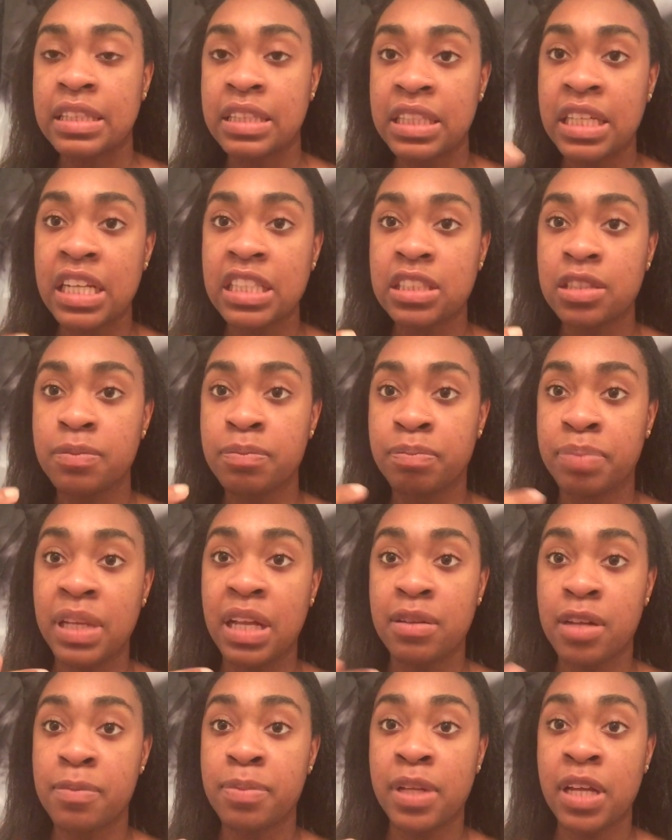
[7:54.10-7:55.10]
this
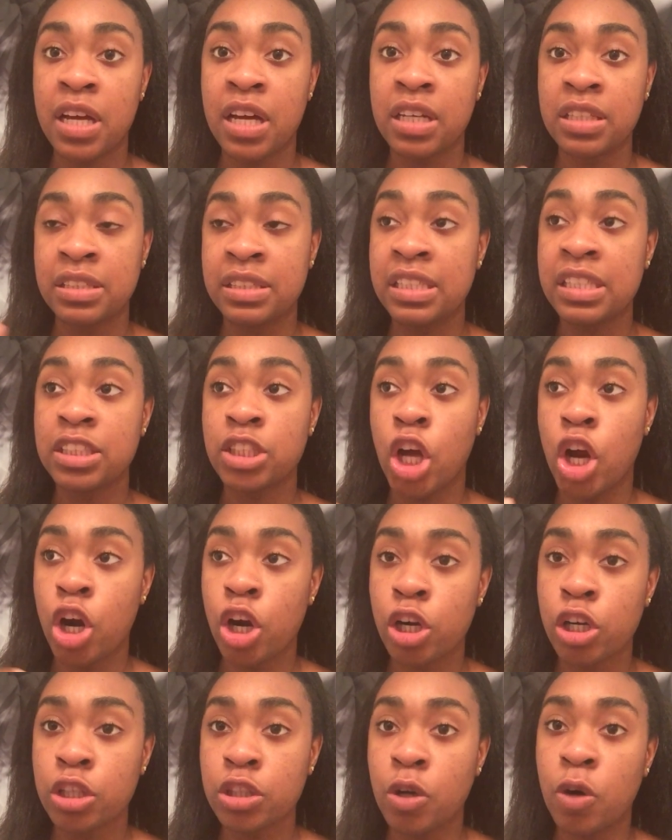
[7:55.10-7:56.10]
blah blah blah, this
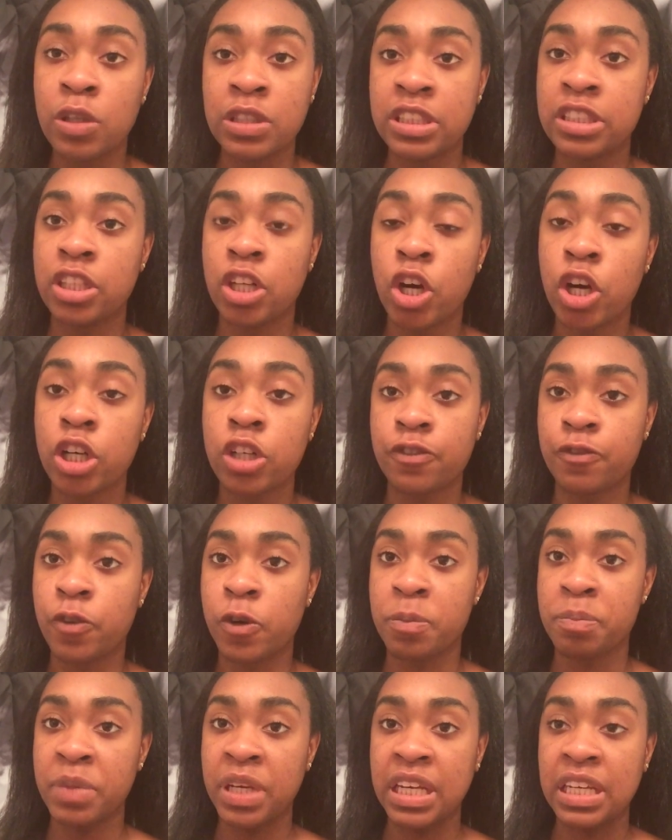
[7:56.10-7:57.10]
hurt or didn't hurt
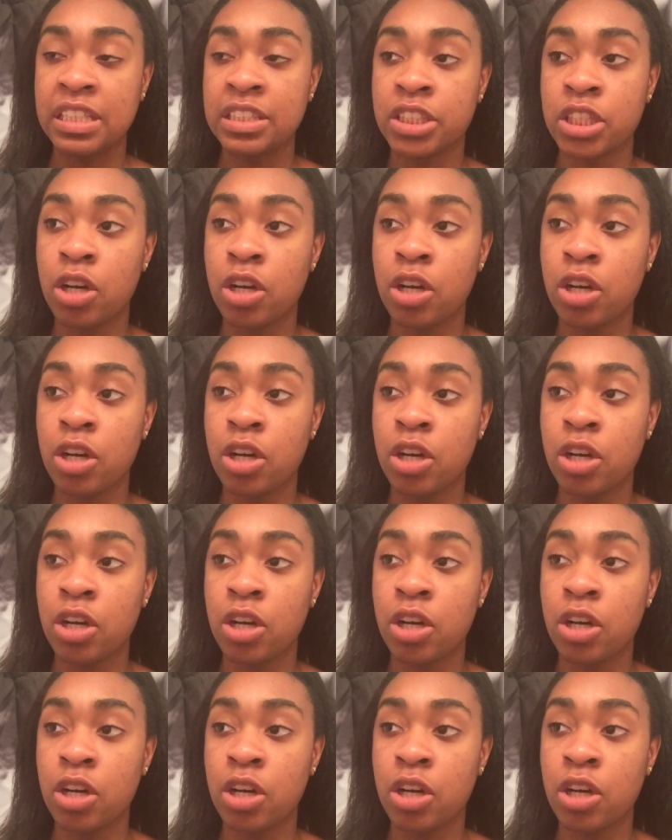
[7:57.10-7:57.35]
for me.